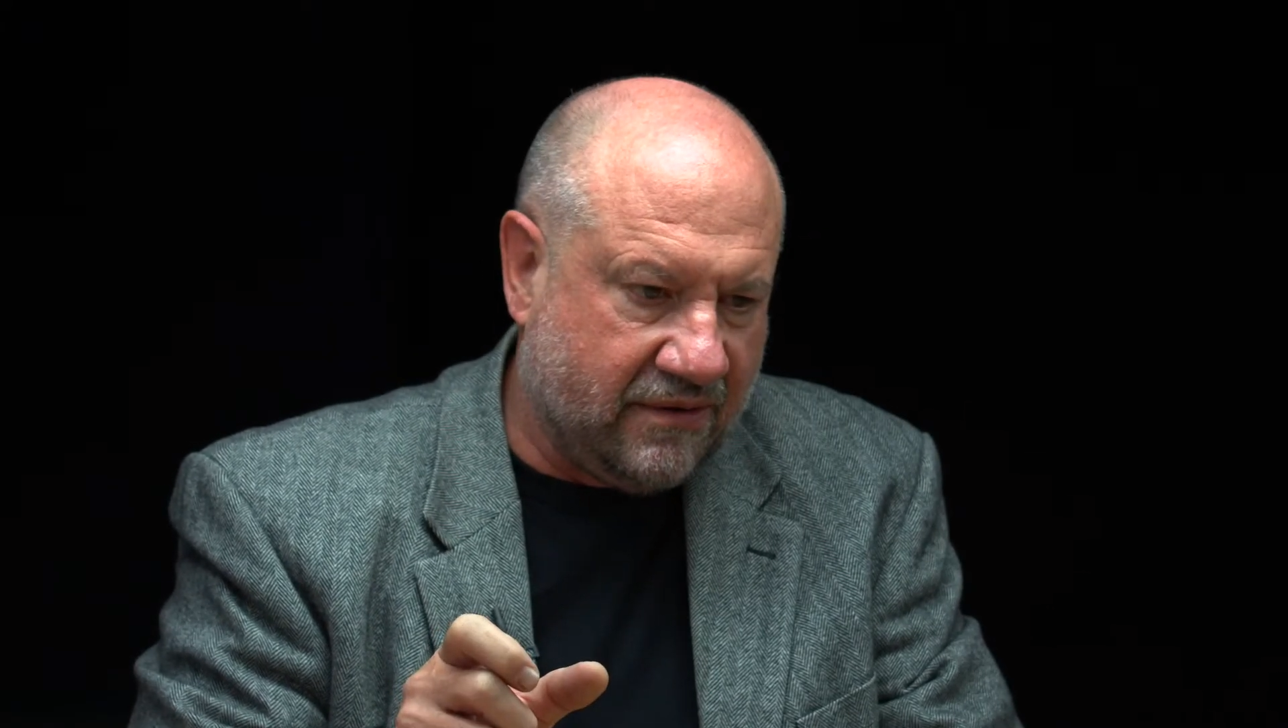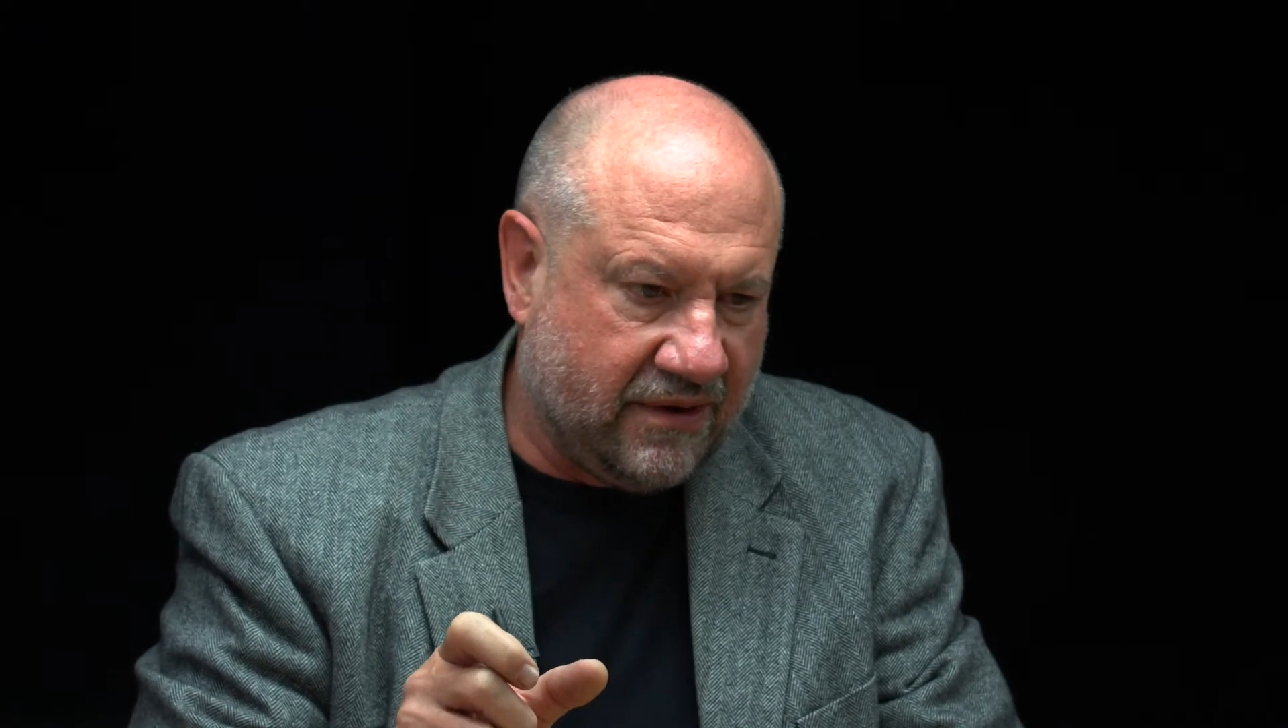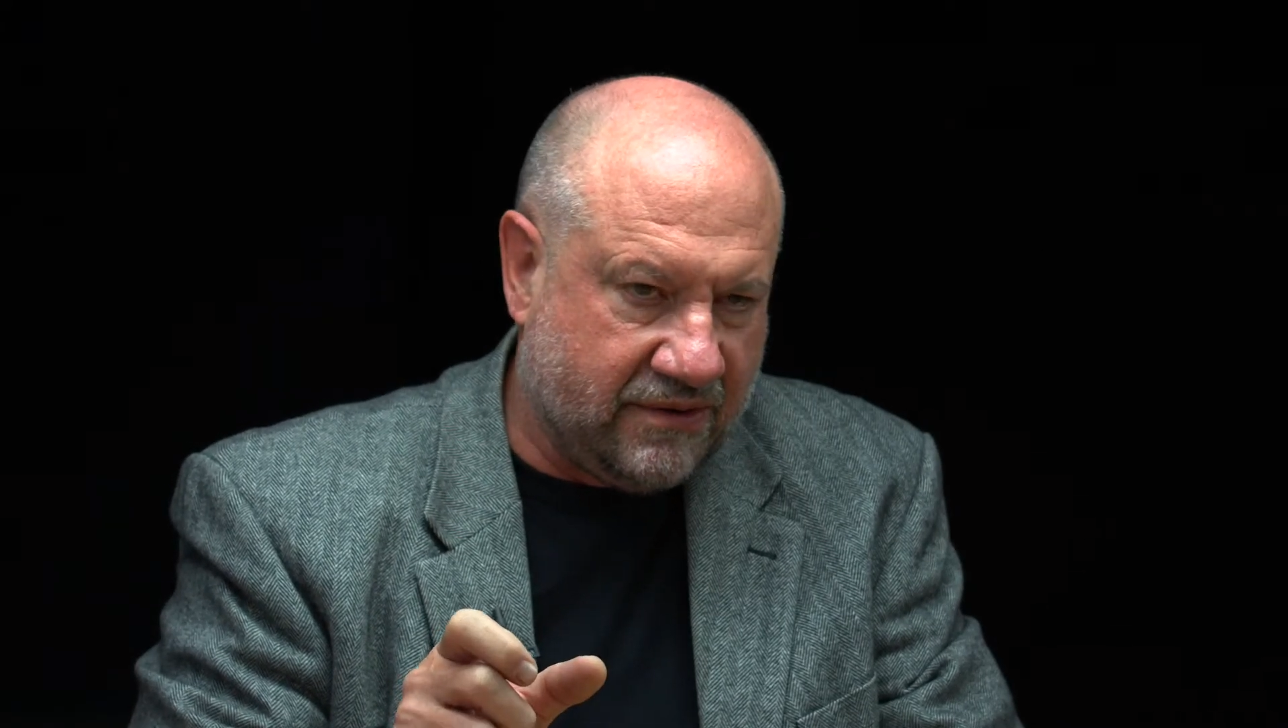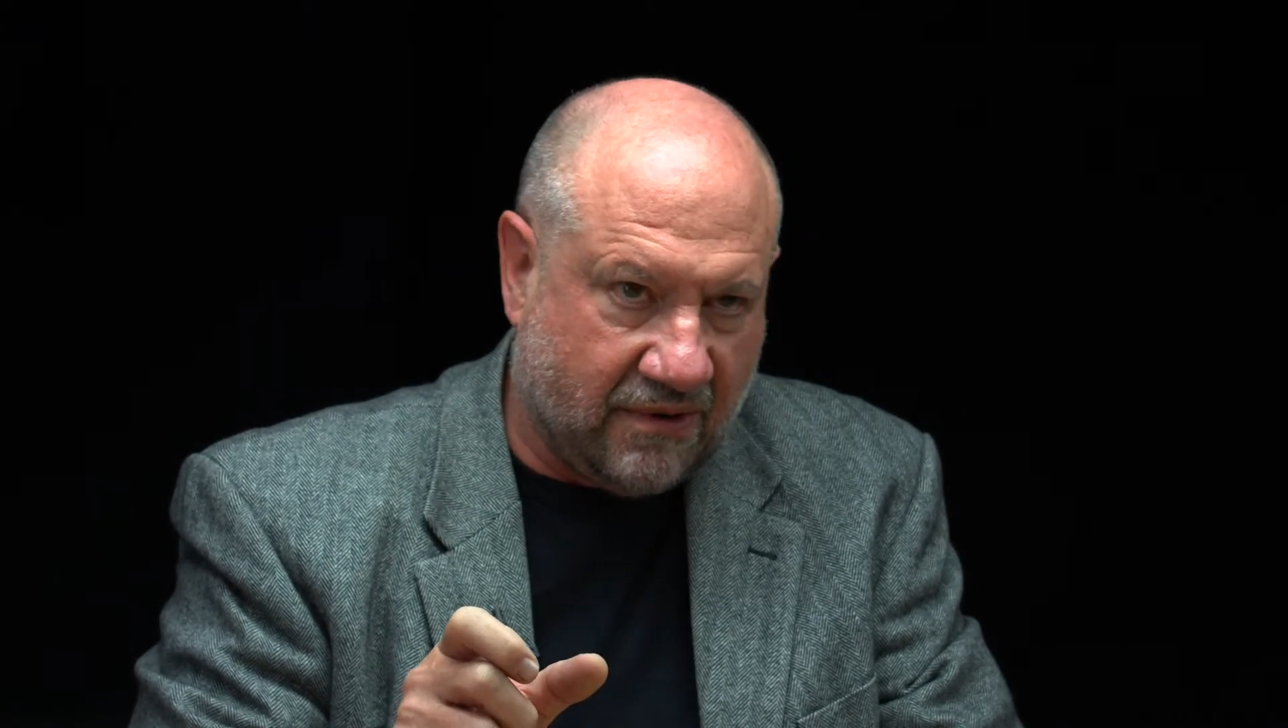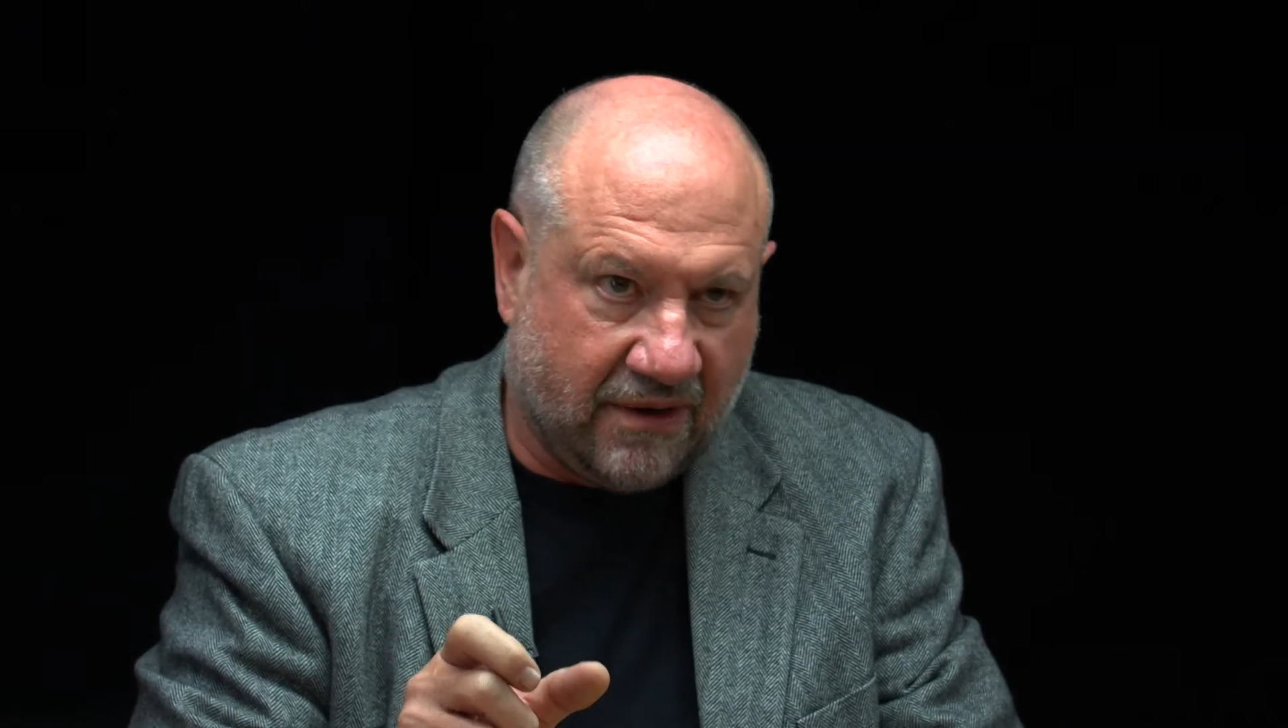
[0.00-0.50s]

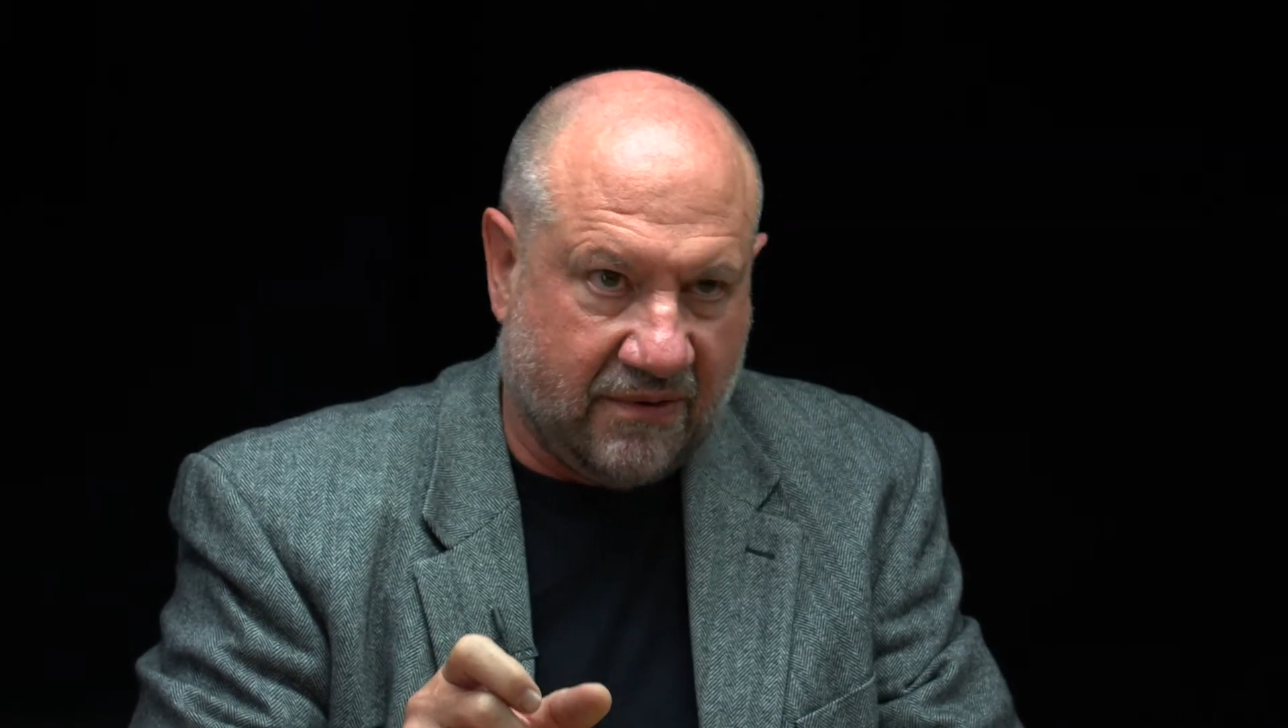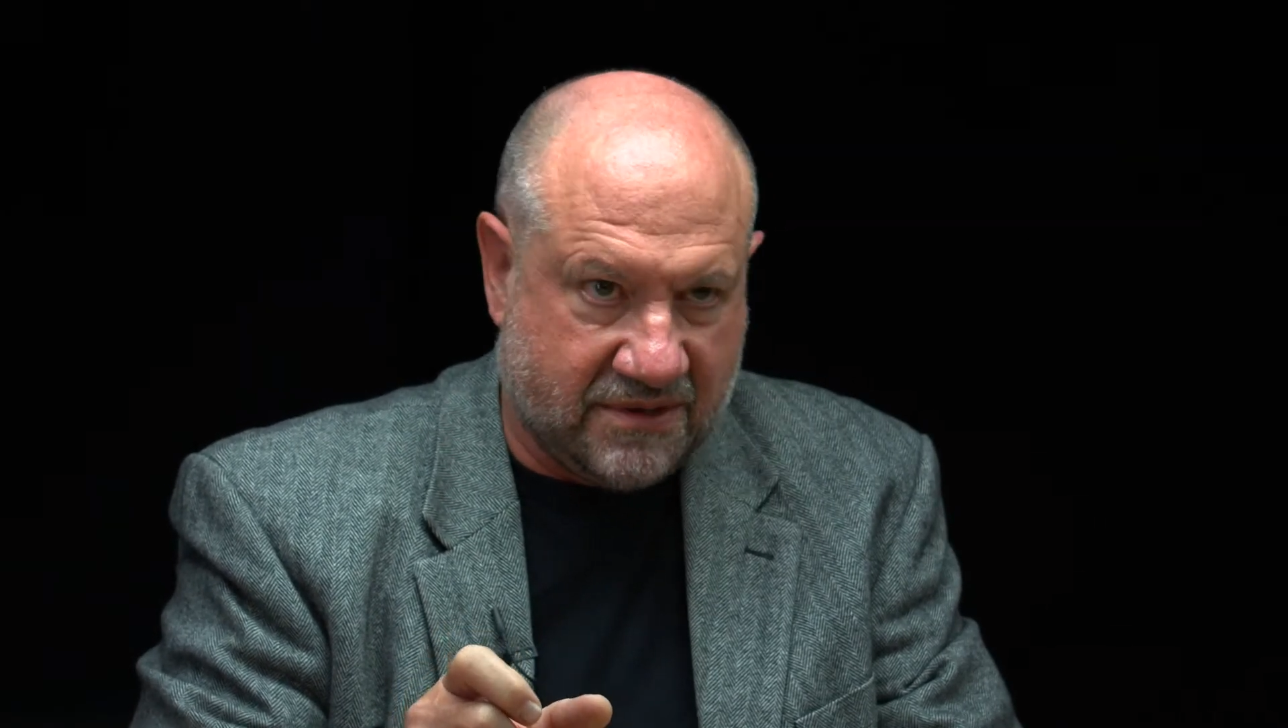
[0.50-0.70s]
the drug